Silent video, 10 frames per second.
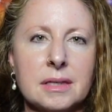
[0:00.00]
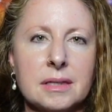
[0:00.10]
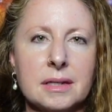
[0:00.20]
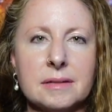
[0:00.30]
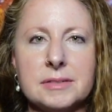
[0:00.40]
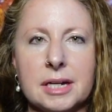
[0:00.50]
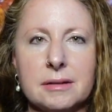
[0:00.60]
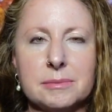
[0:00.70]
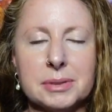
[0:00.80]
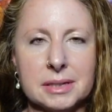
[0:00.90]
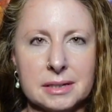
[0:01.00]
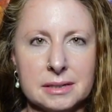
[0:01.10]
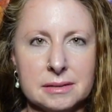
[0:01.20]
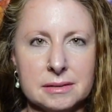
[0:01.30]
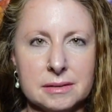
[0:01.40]
they have
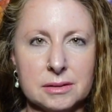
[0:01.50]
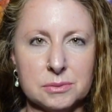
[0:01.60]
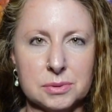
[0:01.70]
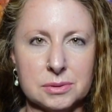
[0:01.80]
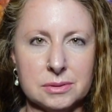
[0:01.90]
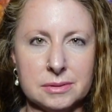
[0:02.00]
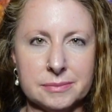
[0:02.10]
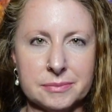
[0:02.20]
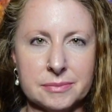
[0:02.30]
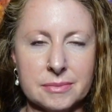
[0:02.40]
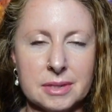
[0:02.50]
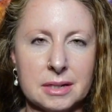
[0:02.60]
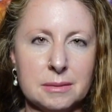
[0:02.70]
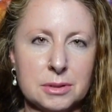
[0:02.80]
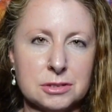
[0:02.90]
downplayed the role that
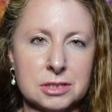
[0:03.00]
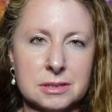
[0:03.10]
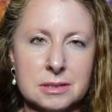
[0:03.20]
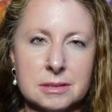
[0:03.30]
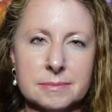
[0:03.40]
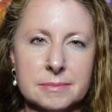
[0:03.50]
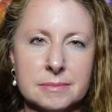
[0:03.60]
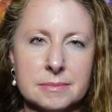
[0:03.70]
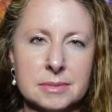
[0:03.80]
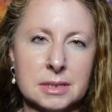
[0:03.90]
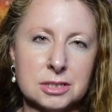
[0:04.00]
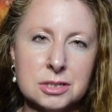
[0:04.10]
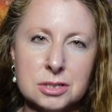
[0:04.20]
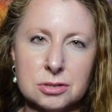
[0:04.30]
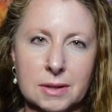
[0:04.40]
emotions such as
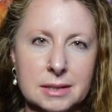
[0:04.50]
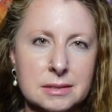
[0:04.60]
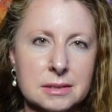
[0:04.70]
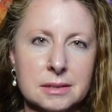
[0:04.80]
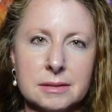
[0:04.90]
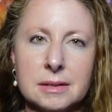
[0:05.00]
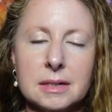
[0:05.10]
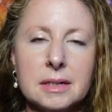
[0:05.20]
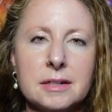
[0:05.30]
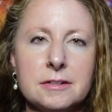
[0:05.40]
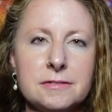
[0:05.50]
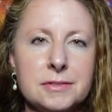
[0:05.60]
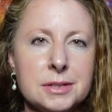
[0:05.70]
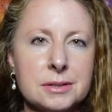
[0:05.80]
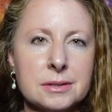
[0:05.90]
stress and
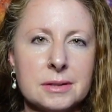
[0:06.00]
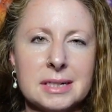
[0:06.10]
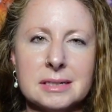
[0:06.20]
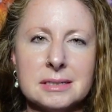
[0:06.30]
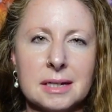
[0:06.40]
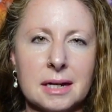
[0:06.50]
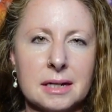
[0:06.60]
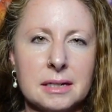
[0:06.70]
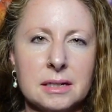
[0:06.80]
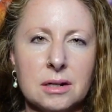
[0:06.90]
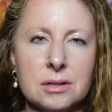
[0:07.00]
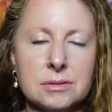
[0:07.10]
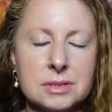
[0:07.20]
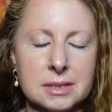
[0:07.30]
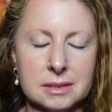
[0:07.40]
fear and anxiety and all
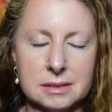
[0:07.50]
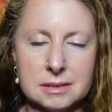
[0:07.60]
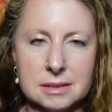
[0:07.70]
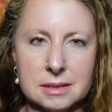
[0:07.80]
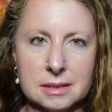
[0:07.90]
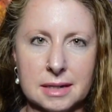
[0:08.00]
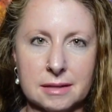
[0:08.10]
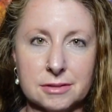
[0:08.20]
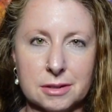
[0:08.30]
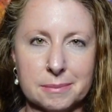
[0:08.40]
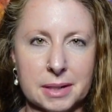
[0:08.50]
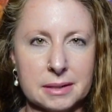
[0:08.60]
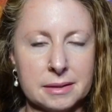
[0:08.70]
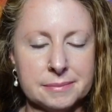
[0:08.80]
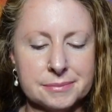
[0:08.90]
those things have on our
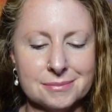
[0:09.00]
body.